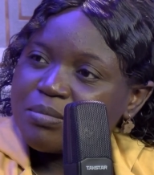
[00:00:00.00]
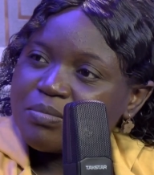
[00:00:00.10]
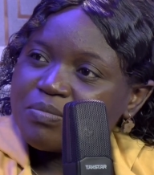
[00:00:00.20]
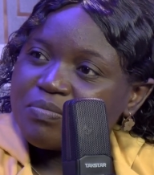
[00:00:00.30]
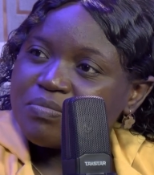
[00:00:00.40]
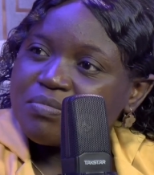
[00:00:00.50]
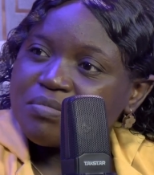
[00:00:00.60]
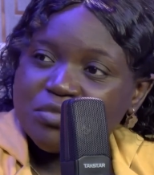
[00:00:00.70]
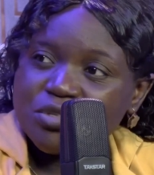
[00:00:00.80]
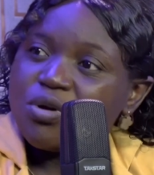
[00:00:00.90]
That's
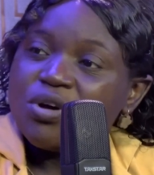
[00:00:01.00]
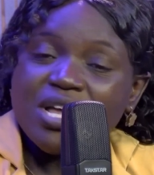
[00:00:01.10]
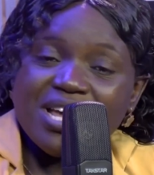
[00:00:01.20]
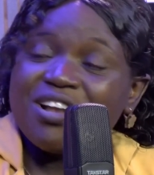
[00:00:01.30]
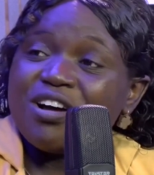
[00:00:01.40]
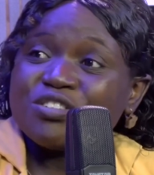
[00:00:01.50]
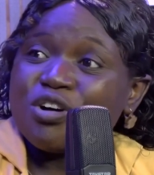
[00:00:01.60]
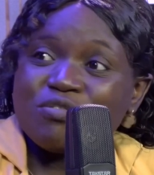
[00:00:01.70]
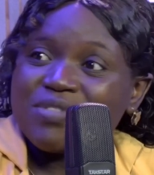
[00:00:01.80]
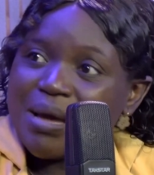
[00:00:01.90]
a lot
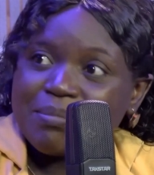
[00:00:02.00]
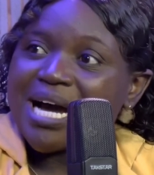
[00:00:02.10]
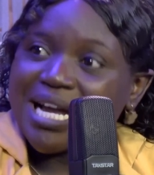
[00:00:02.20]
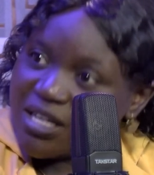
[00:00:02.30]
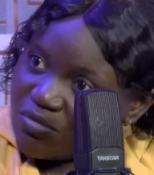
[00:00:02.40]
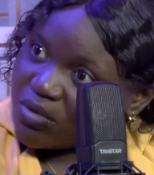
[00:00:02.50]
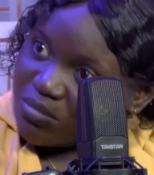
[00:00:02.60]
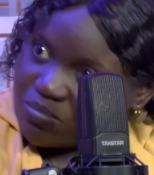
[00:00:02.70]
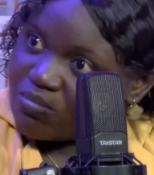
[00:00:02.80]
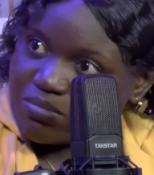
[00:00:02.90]
of them can even
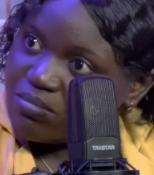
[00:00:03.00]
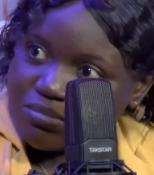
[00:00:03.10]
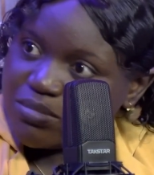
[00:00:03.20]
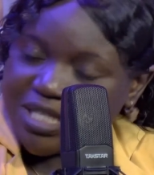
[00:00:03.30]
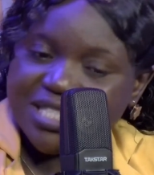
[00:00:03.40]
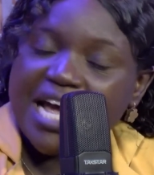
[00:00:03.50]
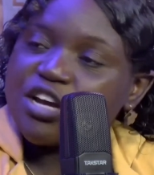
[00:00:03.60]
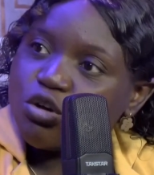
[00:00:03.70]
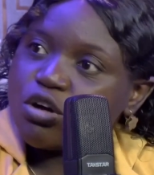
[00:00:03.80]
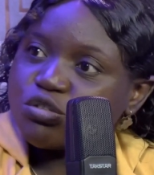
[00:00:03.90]
decide
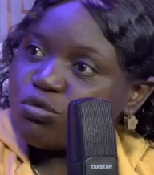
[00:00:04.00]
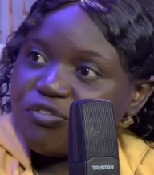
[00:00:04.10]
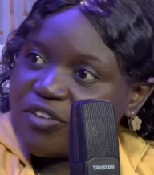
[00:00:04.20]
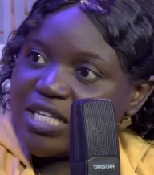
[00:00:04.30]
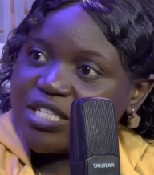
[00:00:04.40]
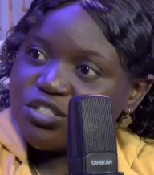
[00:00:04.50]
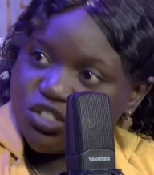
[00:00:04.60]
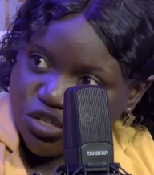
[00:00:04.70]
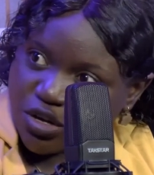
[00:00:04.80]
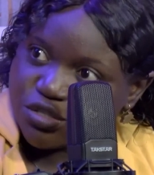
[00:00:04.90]
not to feed
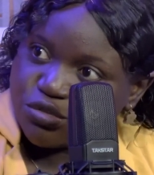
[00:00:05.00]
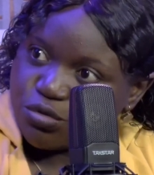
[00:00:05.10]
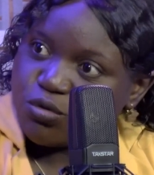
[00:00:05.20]
just to